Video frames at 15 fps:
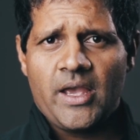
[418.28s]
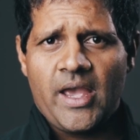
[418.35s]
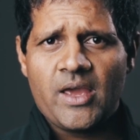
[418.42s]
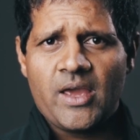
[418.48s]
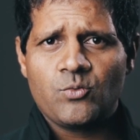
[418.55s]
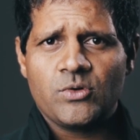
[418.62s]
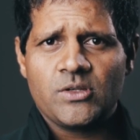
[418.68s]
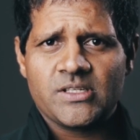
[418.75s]

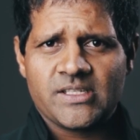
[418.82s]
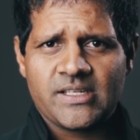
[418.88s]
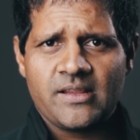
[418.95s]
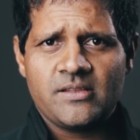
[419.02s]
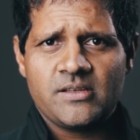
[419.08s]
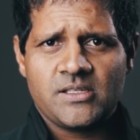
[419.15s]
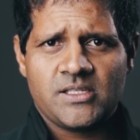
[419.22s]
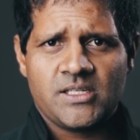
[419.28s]
and will send
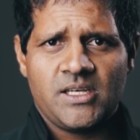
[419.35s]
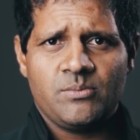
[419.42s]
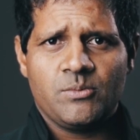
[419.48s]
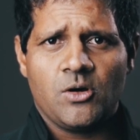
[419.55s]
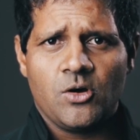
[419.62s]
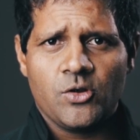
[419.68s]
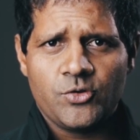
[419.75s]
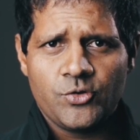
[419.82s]
this team
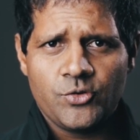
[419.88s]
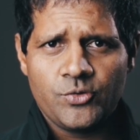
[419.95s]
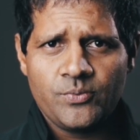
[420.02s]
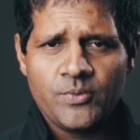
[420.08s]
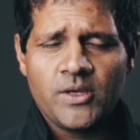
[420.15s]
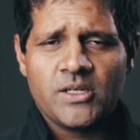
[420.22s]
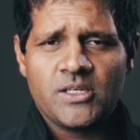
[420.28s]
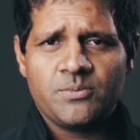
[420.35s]
on you,
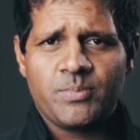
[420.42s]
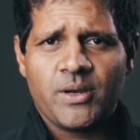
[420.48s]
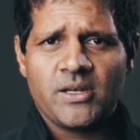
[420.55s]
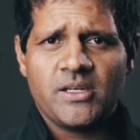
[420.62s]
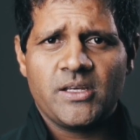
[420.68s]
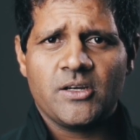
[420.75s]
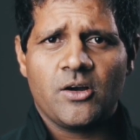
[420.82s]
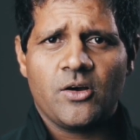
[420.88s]

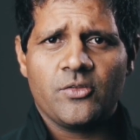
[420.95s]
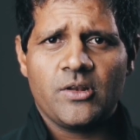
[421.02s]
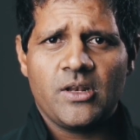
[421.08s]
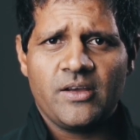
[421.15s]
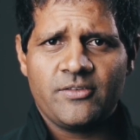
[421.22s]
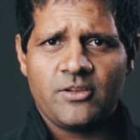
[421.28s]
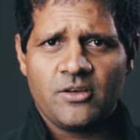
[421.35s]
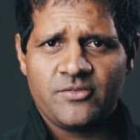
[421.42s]
depending on the
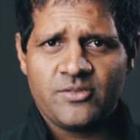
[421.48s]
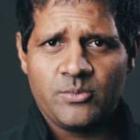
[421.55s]
level of